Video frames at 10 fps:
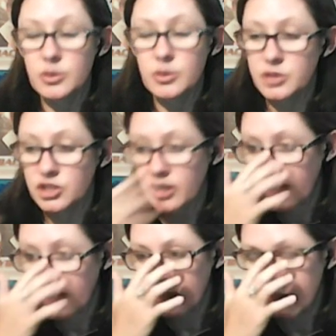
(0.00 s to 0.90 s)
We should have
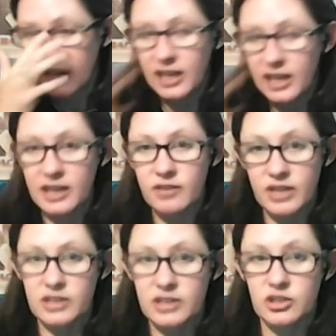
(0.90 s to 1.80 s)
had a naked
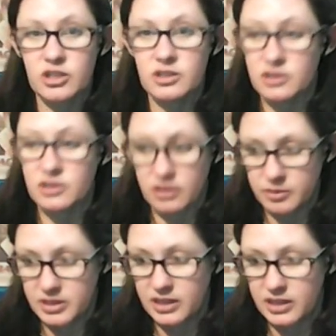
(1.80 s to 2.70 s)
vanisher, is all I'm
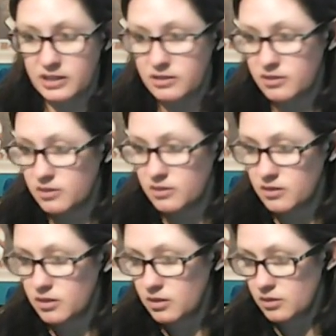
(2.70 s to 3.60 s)
saying.
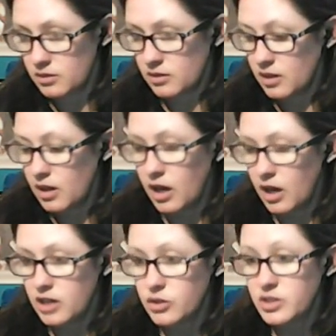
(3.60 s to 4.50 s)

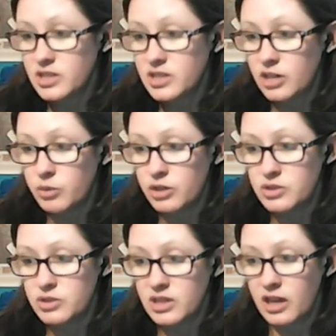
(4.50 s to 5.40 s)
Uh, so know. the scene where you
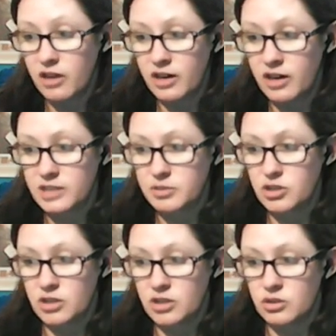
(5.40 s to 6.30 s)
see the other X-Men
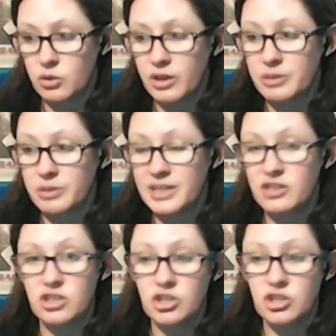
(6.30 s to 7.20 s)
shut the door, that was
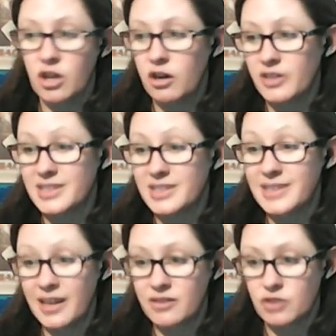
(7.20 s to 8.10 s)
actually shot on the
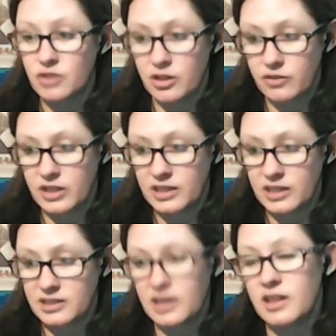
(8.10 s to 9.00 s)
set of Dark
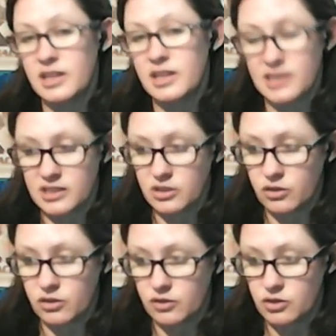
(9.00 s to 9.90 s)
Phoenix, and then they sent it
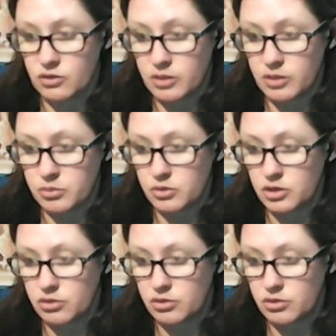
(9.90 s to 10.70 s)
over mm-hmm. to Deadpool 2.